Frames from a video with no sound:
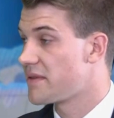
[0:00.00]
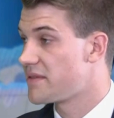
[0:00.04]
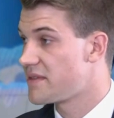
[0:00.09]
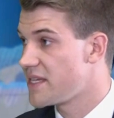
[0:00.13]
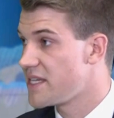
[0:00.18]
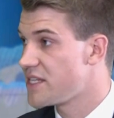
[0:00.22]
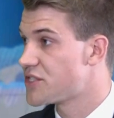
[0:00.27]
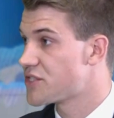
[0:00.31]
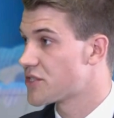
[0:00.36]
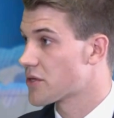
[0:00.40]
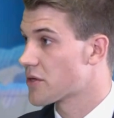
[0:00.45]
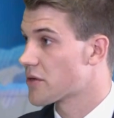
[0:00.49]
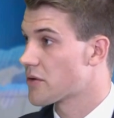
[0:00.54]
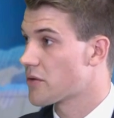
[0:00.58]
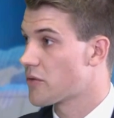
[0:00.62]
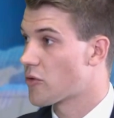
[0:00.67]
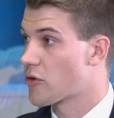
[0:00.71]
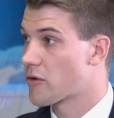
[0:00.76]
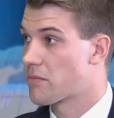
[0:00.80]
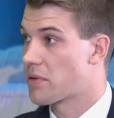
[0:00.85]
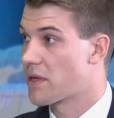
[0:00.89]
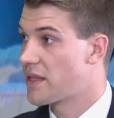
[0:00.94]
a teacher
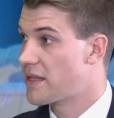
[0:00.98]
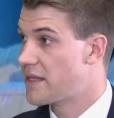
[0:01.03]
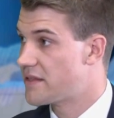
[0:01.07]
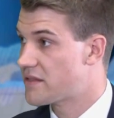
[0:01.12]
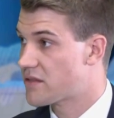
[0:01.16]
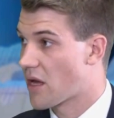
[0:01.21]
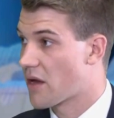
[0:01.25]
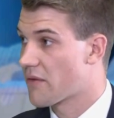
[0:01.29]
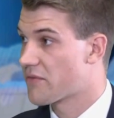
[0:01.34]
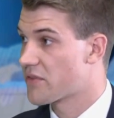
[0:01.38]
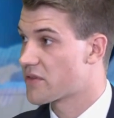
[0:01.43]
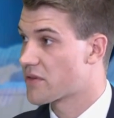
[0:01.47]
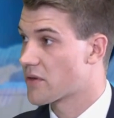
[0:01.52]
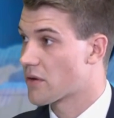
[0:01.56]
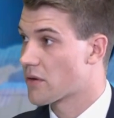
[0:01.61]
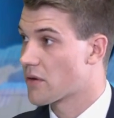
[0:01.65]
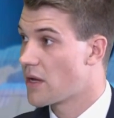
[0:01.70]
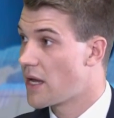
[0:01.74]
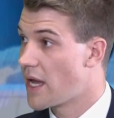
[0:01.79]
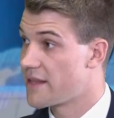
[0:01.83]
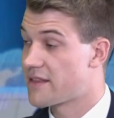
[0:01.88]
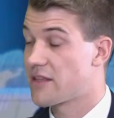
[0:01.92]
or a police
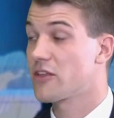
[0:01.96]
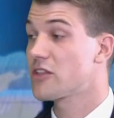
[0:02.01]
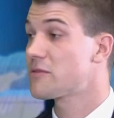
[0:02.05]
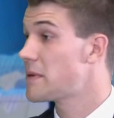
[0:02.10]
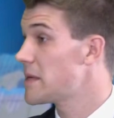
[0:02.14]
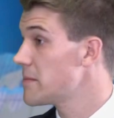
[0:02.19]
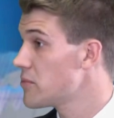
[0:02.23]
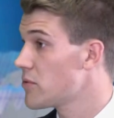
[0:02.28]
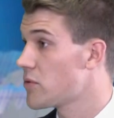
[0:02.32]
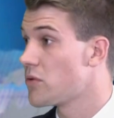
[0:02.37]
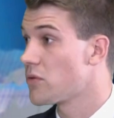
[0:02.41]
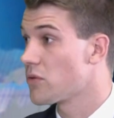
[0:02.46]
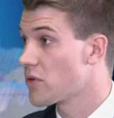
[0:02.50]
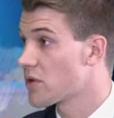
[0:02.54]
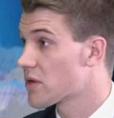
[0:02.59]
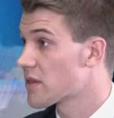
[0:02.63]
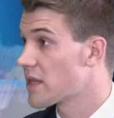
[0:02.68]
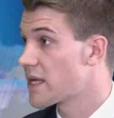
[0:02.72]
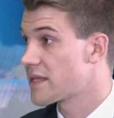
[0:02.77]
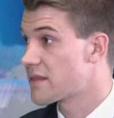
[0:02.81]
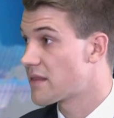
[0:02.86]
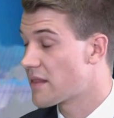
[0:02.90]
officer. It tells people who look
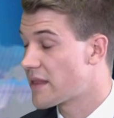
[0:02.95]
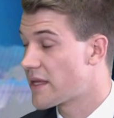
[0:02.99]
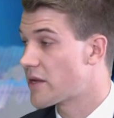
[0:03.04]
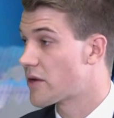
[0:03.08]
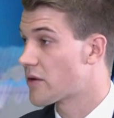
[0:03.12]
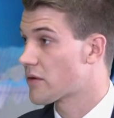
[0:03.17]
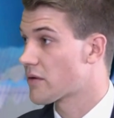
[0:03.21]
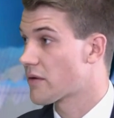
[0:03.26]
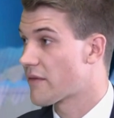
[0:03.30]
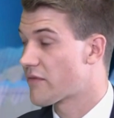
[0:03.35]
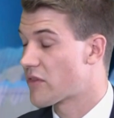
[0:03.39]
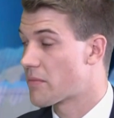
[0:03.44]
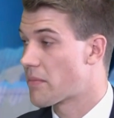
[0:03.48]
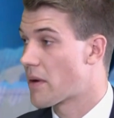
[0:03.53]
like the leader of the